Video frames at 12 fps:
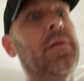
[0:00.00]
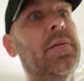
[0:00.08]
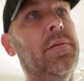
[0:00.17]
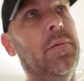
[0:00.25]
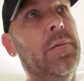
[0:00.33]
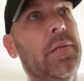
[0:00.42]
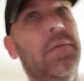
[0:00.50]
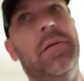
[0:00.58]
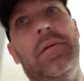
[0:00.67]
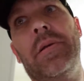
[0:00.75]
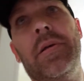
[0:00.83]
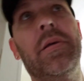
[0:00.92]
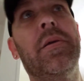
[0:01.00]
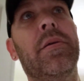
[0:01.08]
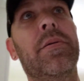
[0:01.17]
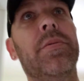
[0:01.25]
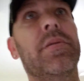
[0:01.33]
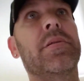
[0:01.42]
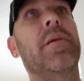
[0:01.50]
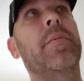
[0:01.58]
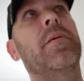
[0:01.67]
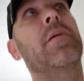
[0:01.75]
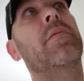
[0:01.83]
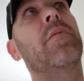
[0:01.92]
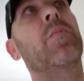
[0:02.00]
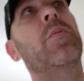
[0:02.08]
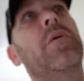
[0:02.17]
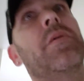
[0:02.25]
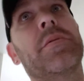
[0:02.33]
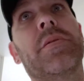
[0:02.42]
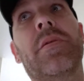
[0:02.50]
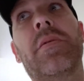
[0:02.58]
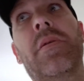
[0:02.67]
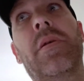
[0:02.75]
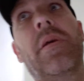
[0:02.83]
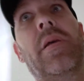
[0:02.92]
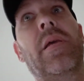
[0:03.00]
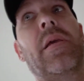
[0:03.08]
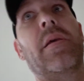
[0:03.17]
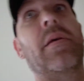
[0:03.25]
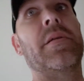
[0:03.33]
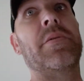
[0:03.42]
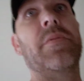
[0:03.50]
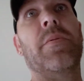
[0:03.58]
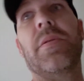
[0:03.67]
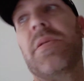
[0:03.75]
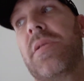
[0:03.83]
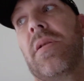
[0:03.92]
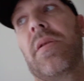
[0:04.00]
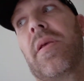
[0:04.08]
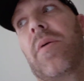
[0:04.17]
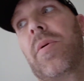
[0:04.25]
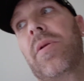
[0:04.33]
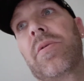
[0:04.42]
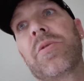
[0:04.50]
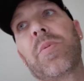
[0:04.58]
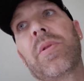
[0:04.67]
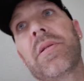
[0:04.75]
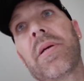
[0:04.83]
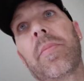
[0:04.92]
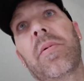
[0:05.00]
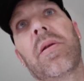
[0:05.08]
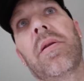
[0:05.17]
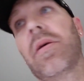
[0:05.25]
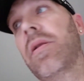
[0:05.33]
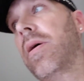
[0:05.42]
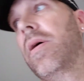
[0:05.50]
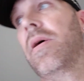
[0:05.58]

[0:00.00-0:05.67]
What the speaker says: it. Use the same color on the walls as you do on the ceiling. That way you don't spend the time cutting in.